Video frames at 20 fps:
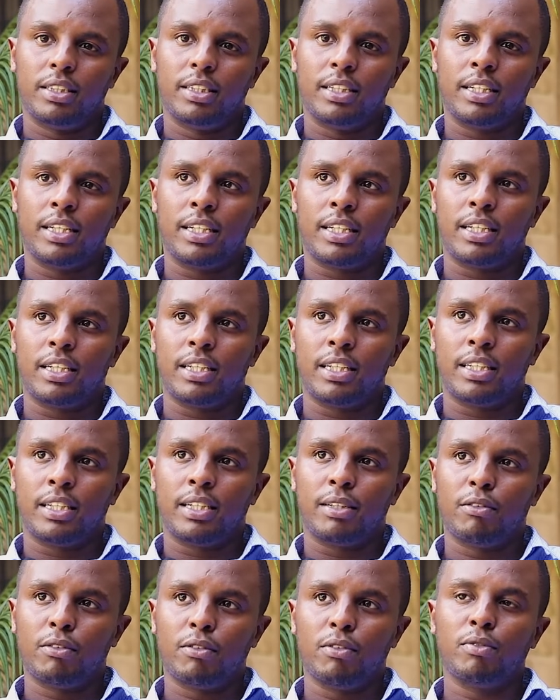and
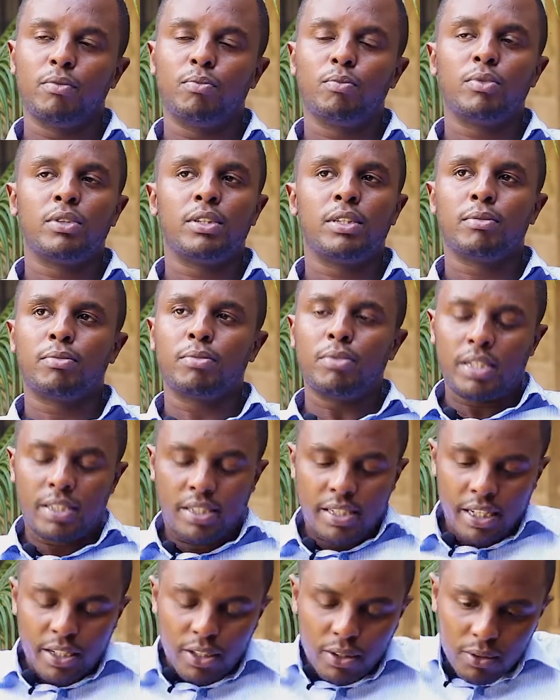uh, the, the,
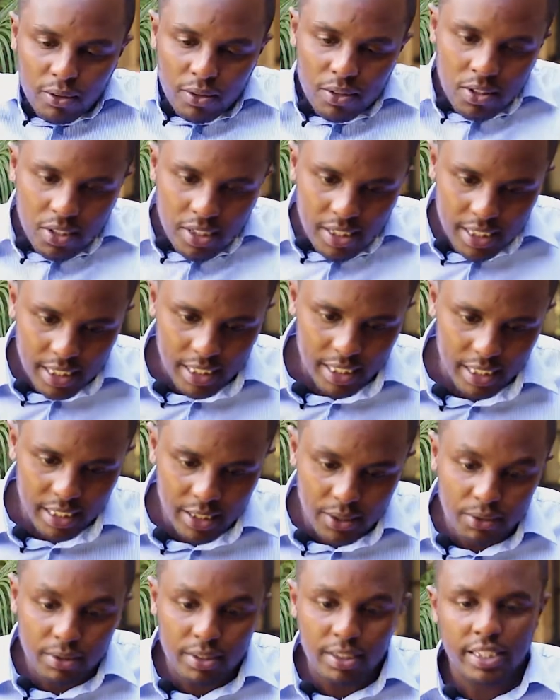technology
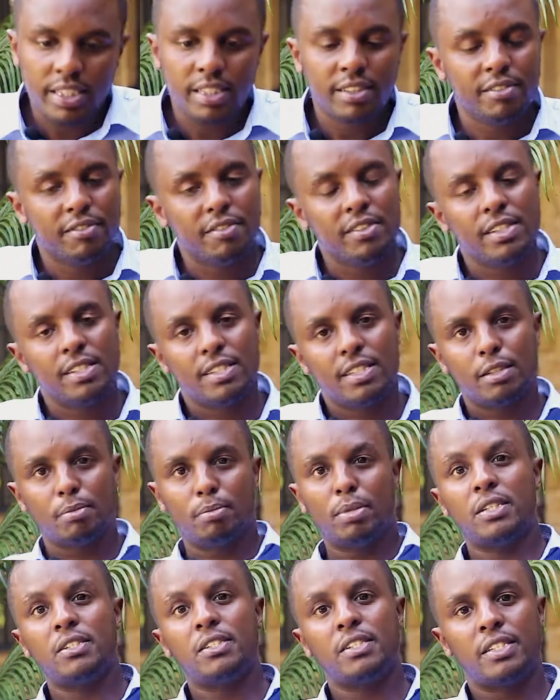around EVs and
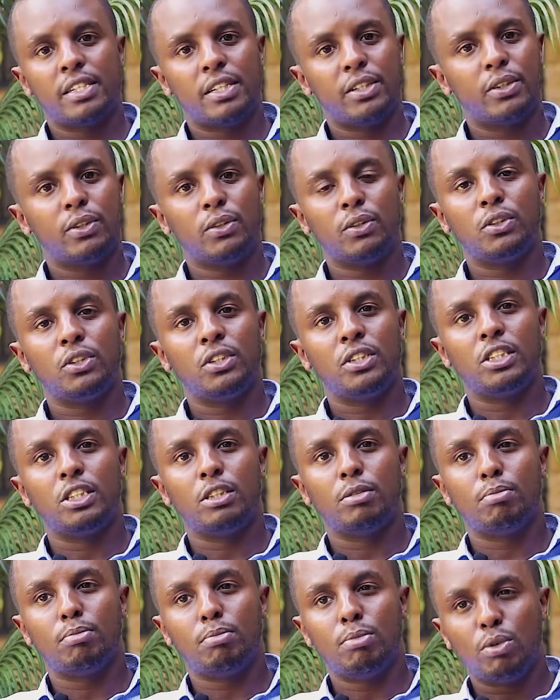battery technology
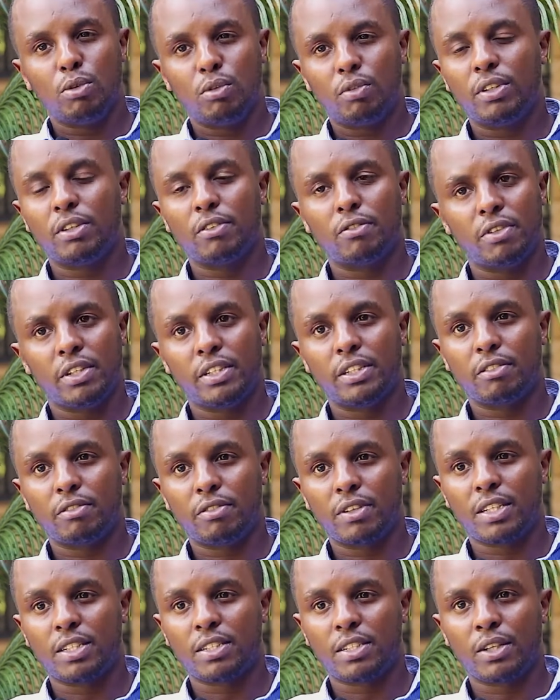is moving very
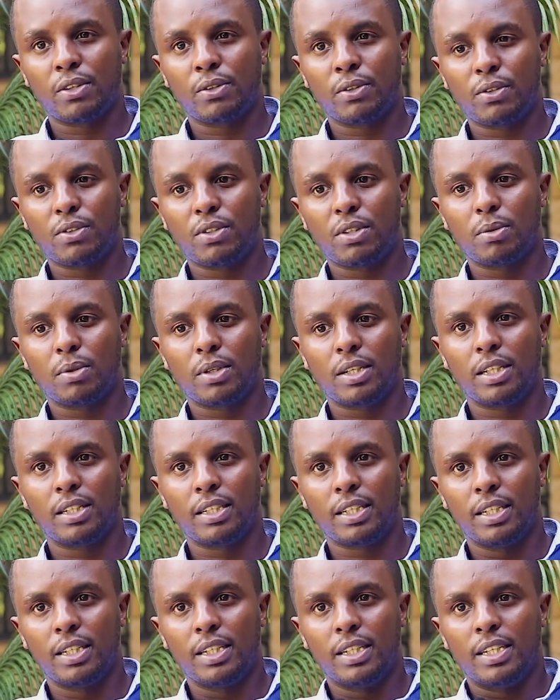fast across the
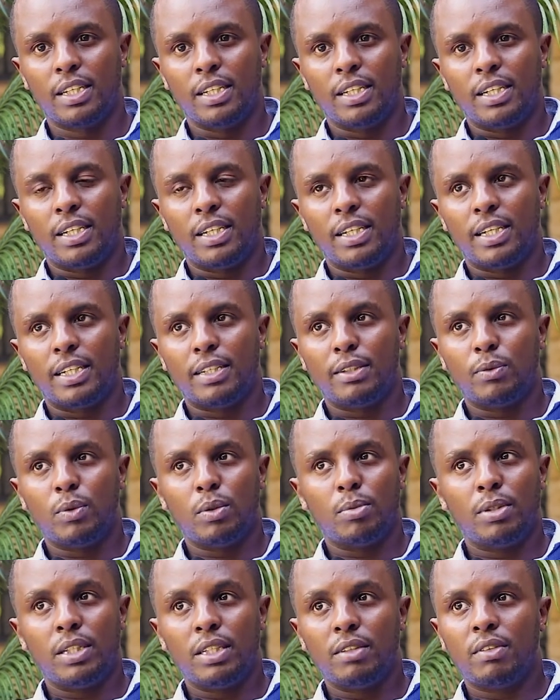world. And
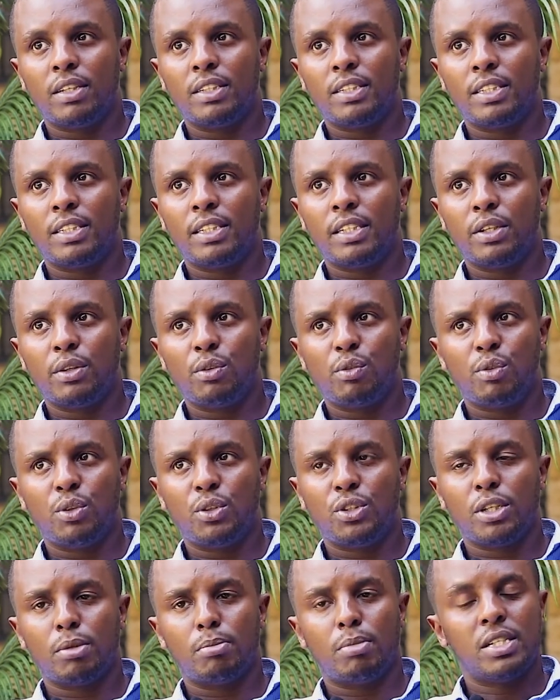we believe that in the near
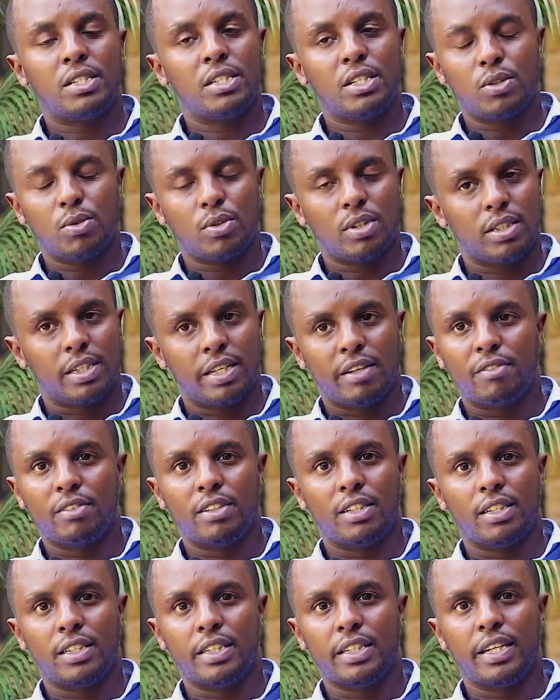future, batteries will
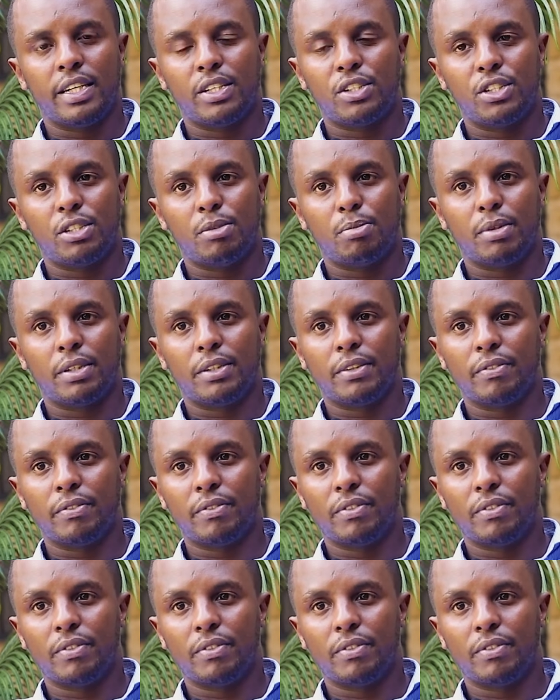definitely get cheaper.